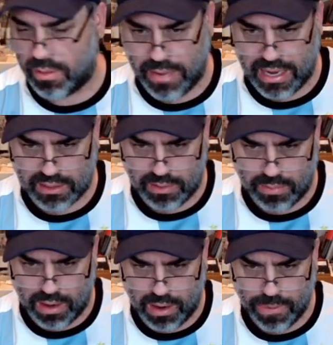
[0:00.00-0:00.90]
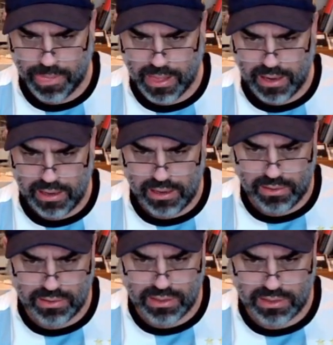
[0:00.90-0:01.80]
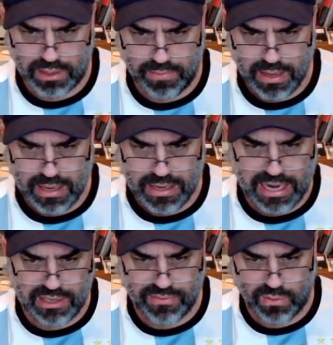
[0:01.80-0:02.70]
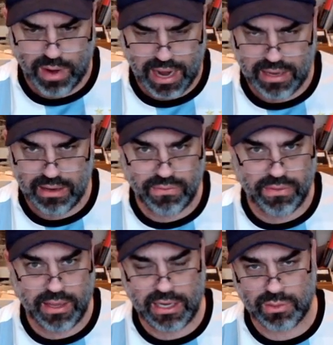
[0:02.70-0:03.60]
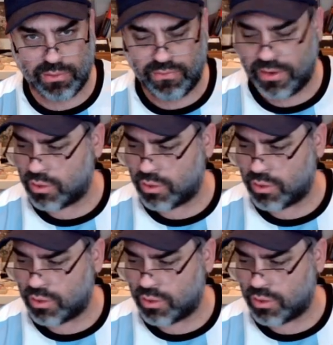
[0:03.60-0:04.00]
and basketball? There's just a nice variety of things with